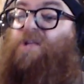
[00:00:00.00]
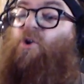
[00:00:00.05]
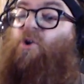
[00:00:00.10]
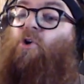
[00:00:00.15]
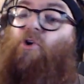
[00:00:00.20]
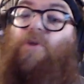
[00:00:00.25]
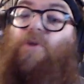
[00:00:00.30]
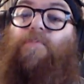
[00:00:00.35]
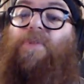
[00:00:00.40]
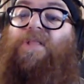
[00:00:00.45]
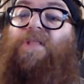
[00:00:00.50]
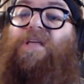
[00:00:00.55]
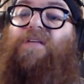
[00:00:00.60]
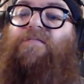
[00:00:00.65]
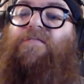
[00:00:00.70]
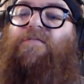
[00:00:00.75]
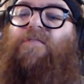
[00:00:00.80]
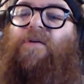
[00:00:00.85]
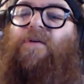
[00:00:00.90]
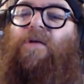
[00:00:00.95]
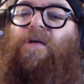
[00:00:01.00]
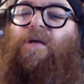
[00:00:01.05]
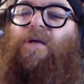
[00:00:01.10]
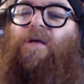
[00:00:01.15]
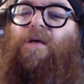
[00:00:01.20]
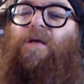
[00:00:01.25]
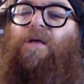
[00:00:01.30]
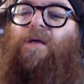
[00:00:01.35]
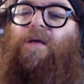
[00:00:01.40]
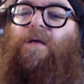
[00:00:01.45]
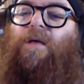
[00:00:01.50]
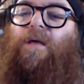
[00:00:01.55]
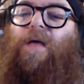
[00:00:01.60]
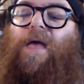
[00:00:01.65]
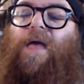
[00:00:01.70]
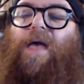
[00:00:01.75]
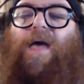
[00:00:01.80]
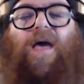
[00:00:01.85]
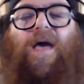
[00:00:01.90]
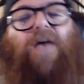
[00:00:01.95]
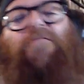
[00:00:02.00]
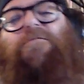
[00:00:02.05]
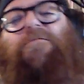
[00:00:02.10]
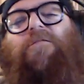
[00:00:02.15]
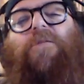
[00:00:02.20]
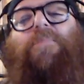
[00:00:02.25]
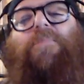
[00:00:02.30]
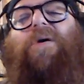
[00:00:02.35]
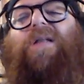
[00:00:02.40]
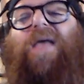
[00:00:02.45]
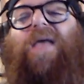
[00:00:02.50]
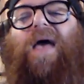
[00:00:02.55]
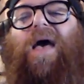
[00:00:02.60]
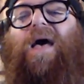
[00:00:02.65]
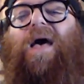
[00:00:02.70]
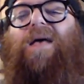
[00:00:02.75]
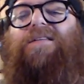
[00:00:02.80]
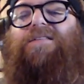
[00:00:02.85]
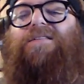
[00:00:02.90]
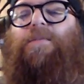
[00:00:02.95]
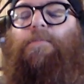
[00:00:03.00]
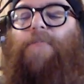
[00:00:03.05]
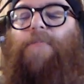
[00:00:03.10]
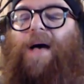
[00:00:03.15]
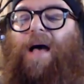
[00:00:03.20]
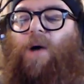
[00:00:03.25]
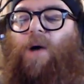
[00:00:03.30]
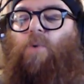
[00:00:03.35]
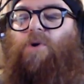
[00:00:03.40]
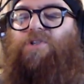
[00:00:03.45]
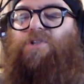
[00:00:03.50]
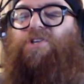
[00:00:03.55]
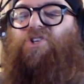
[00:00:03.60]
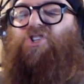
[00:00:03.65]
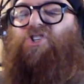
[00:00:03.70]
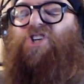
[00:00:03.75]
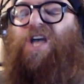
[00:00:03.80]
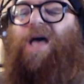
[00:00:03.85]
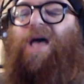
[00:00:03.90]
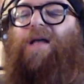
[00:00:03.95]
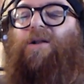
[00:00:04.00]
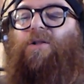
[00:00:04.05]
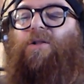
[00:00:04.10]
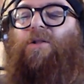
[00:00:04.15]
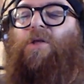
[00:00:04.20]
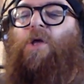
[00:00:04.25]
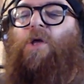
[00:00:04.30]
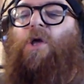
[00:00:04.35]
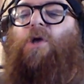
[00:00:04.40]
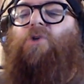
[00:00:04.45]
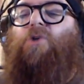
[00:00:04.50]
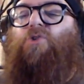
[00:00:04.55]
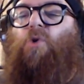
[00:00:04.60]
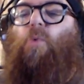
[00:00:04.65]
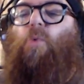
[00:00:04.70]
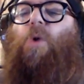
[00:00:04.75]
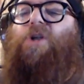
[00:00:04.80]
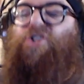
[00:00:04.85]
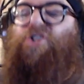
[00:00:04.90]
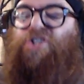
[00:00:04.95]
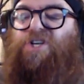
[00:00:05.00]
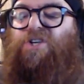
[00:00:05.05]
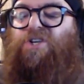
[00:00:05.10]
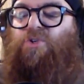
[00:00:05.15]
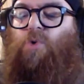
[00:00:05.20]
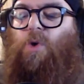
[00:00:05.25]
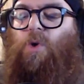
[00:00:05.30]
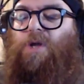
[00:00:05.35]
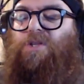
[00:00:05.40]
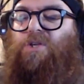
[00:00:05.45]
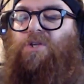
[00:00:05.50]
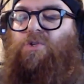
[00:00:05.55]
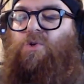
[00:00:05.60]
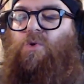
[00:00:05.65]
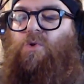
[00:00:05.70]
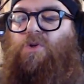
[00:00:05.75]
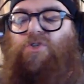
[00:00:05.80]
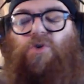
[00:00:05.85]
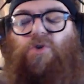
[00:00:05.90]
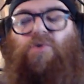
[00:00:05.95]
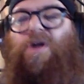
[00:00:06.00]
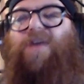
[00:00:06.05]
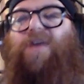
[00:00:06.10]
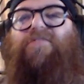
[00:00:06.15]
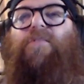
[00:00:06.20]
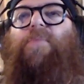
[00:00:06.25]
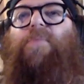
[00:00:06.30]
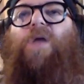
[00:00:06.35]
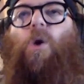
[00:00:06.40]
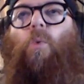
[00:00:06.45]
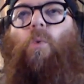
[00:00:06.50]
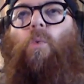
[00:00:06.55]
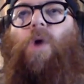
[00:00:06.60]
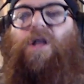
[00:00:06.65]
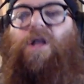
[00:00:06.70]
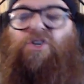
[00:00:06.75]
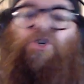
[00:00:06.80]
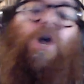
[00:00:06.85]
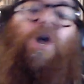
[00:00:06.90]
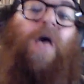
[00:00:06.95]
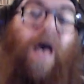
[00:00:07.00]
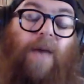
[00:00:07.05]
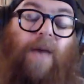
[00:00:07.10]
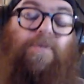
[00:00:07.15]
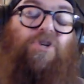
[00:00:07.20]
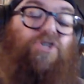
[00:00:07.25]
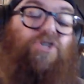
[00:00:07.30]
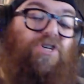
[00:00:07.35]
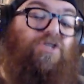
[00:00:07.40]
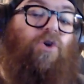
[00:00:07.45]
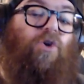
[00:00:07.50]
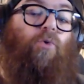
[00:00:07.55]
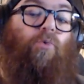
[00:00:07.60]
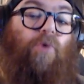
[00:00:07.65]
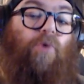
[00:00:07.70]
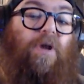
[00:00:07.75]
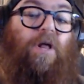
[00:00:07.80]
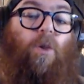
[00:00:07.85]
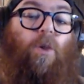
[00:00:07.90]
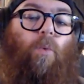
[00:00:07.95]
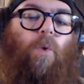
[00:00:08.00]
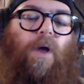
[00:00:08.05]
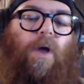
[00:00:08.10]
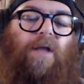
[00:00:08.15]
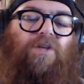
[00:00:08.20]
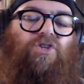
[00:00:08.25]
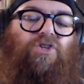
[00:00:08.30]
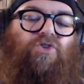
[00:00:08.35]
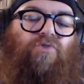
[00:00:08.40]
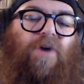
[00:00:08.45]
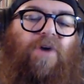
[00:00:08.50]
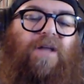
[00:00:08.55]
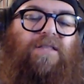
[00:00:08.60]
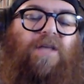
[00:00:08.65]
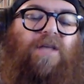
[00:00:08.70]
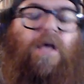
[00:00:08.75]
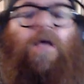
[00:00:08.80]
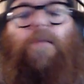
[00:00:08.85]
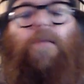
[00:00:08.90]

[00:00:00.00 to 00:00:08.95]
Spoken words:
in her belief, everybody has the power to channel. So what she's going to do is, you don't have to be a witch. I mean, she's a real witch, right?